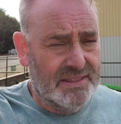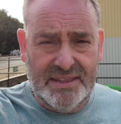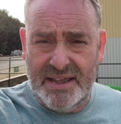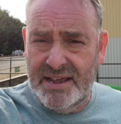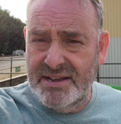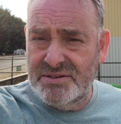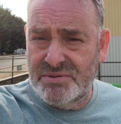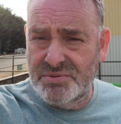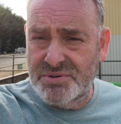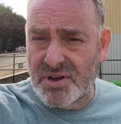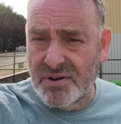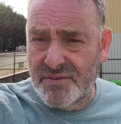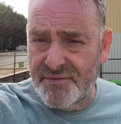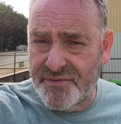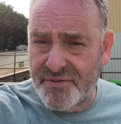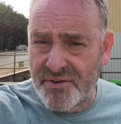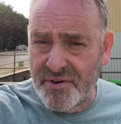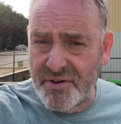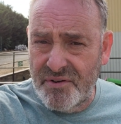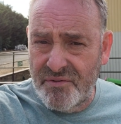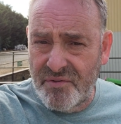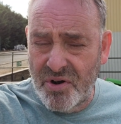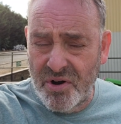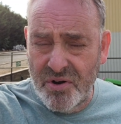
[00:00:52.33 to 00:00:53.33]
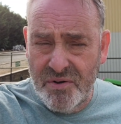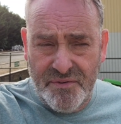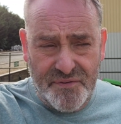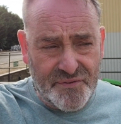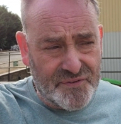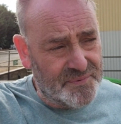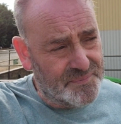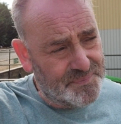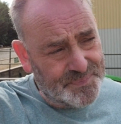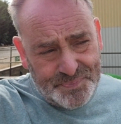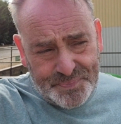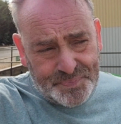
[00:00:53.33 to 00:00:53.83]
Diesel's gone through the
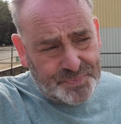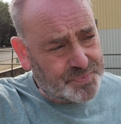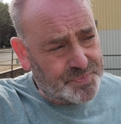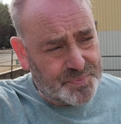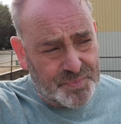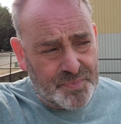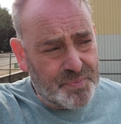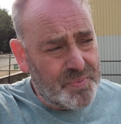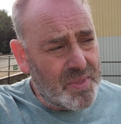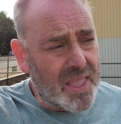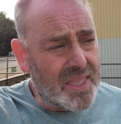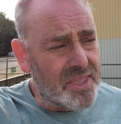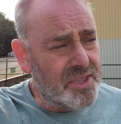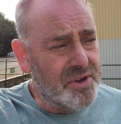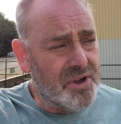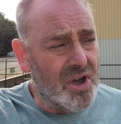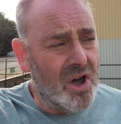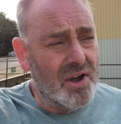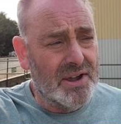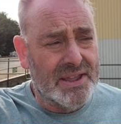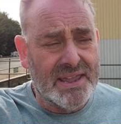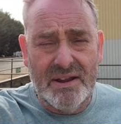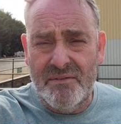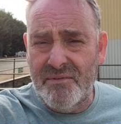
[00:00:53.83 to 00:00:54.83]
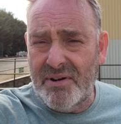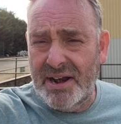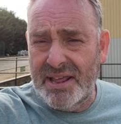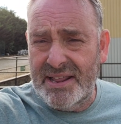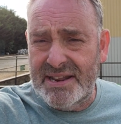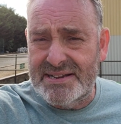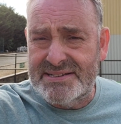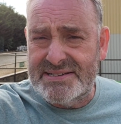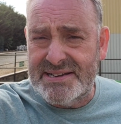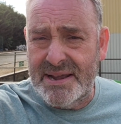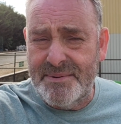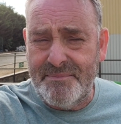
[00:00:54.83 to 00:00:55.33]
roof. You can't keep running
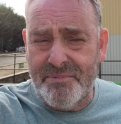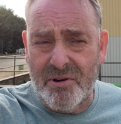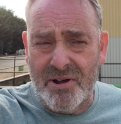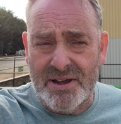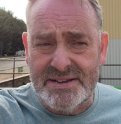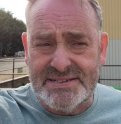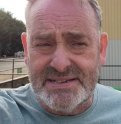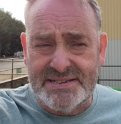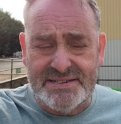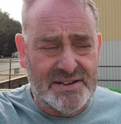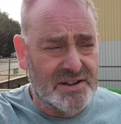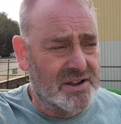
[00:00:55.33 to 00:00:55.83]
at the same prices.